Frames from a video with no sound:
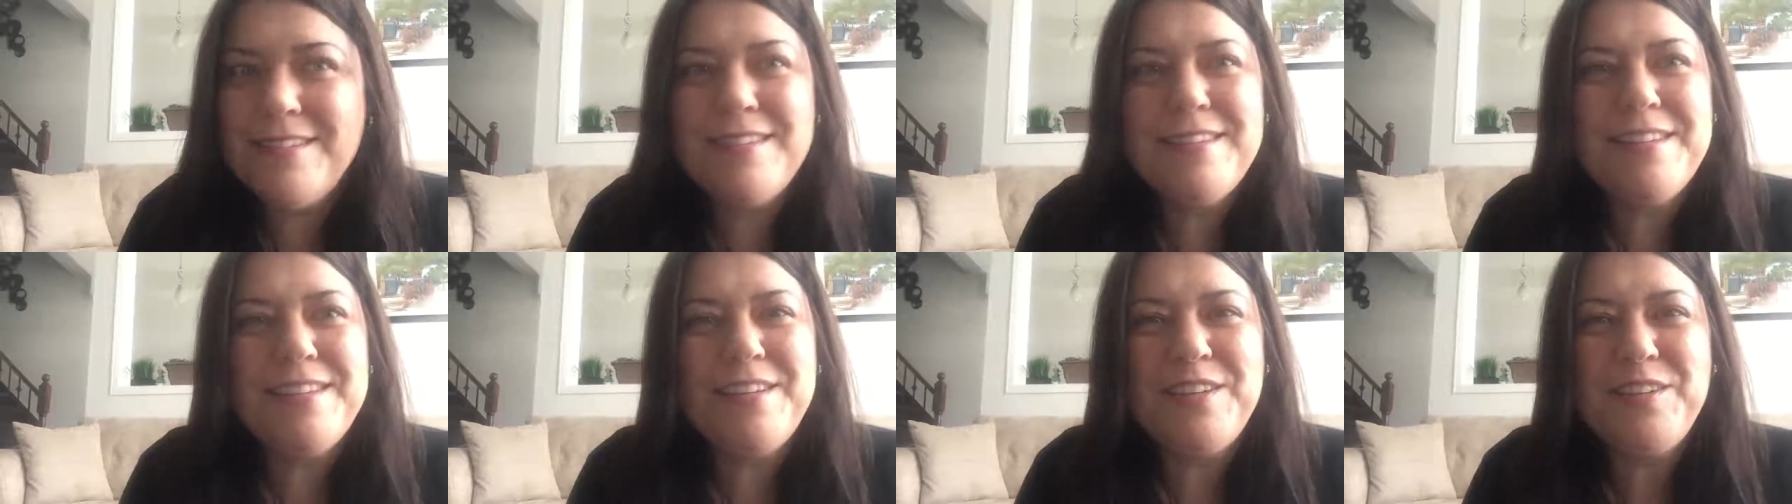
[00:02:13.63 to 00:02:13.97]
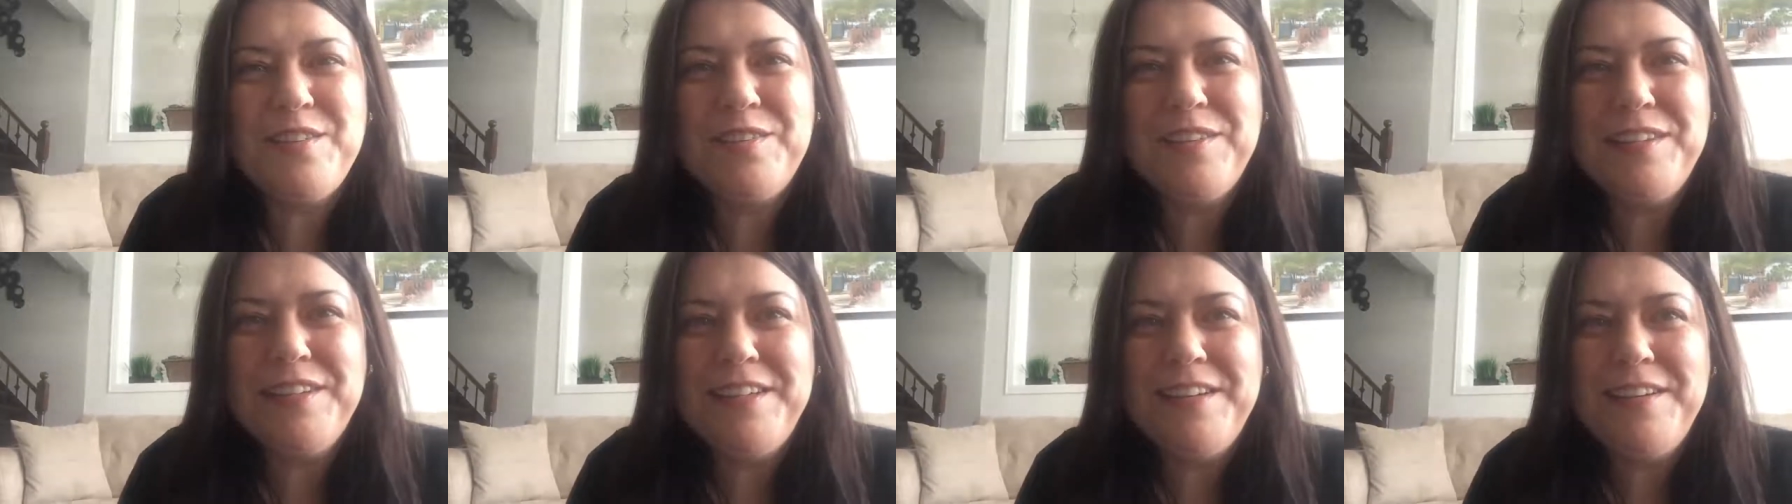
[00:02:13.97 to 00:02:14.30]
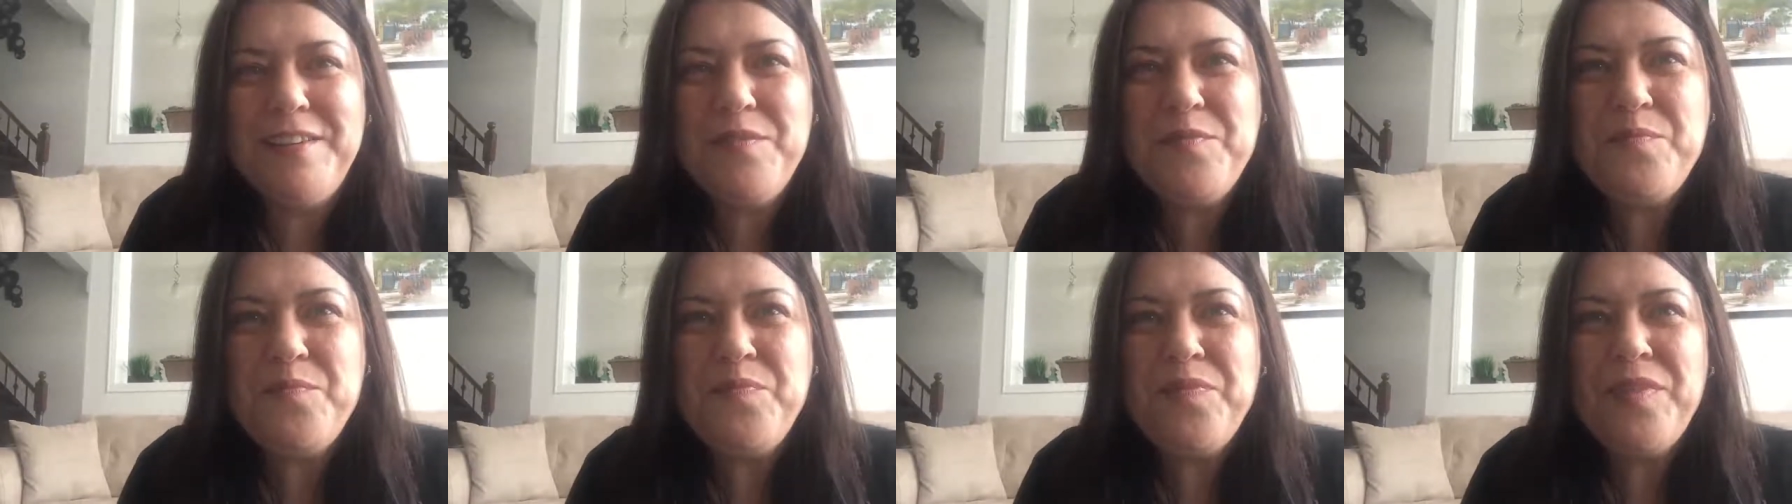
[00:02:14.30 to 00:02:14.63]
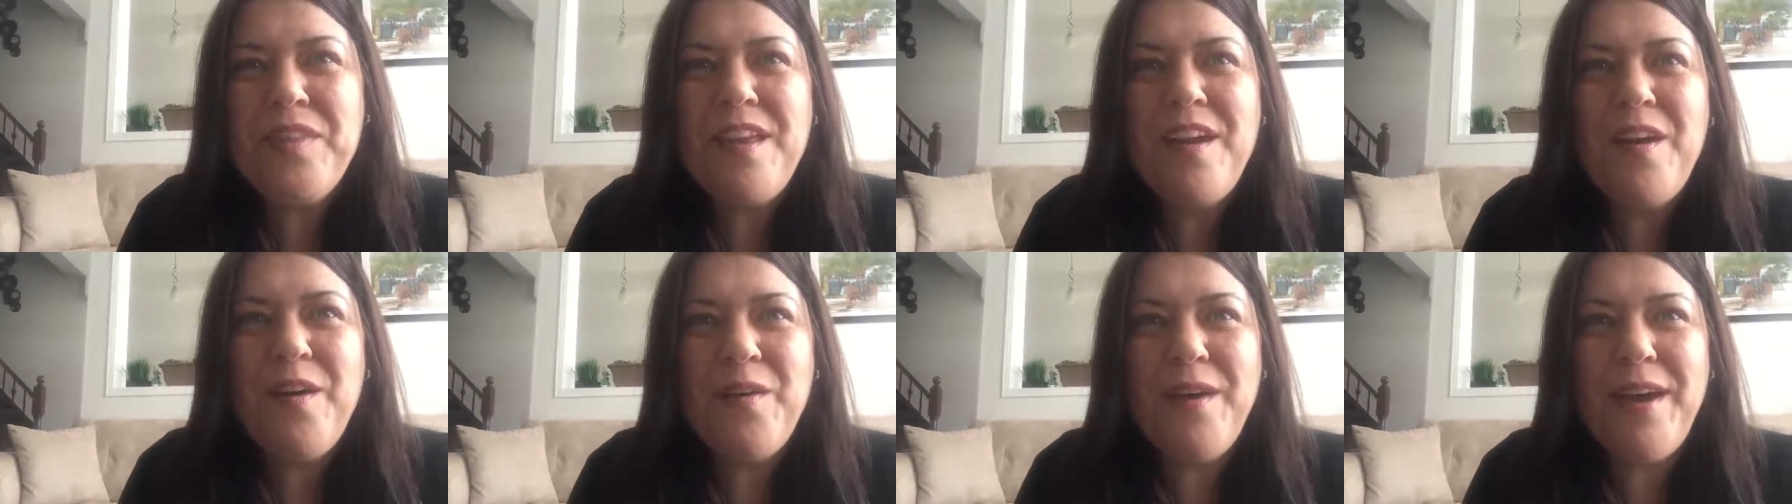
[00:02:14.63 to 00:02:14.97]
Good one, huh?
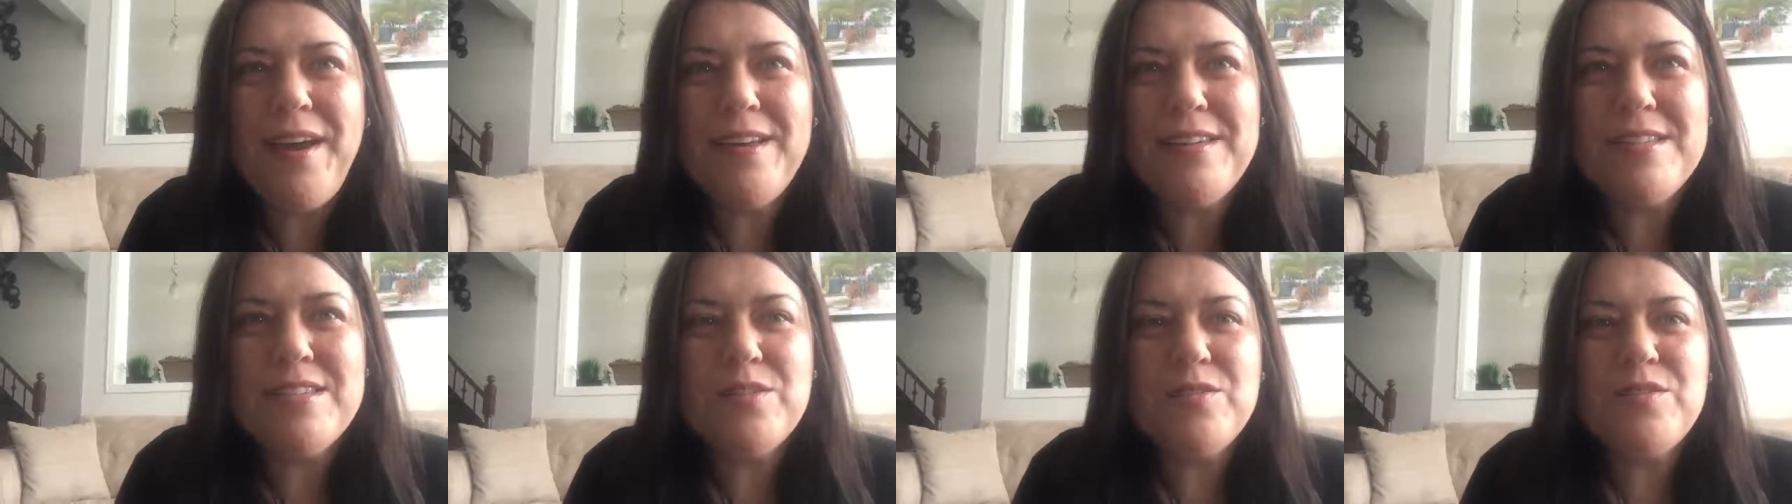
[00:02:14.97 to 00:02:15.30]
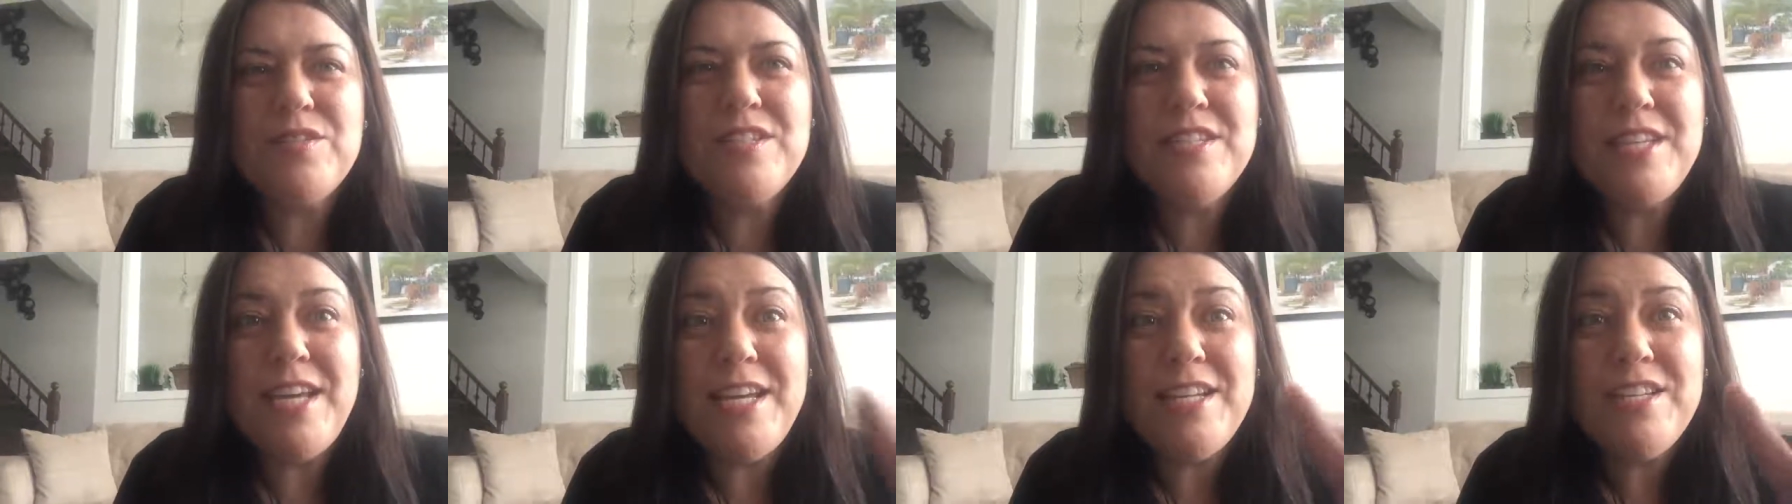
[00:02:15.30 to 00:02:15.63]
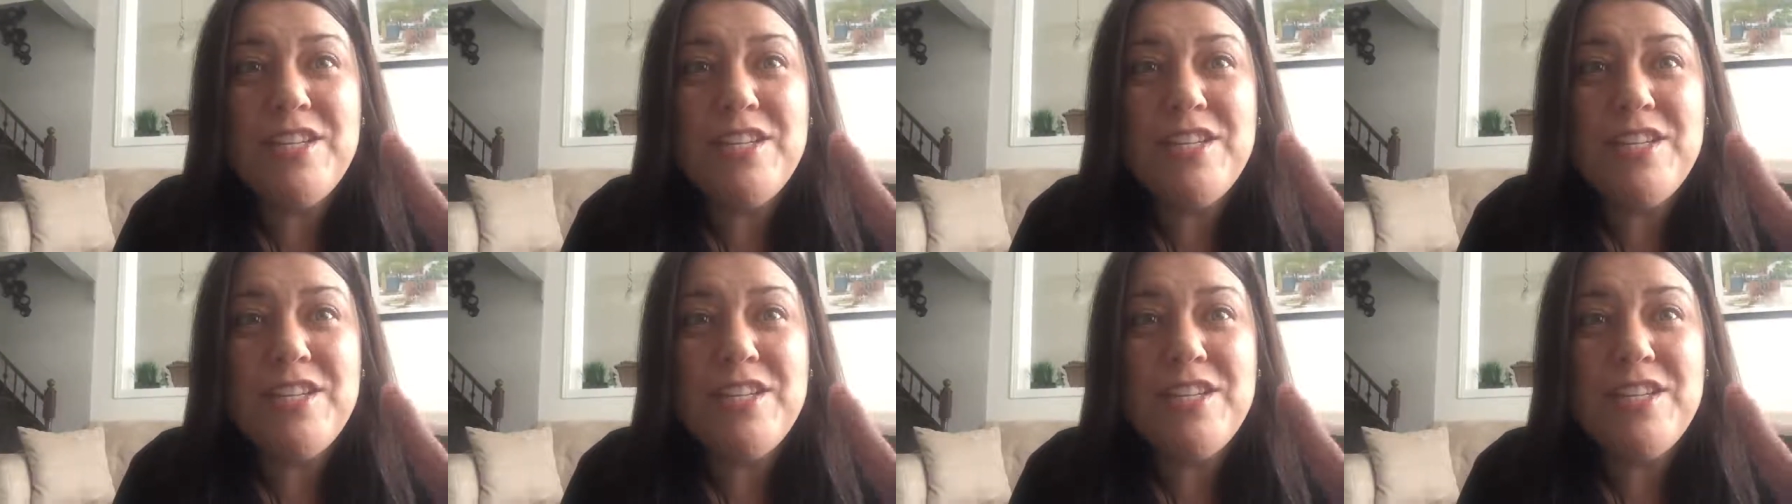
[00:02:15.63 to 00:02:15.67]
Okay, so day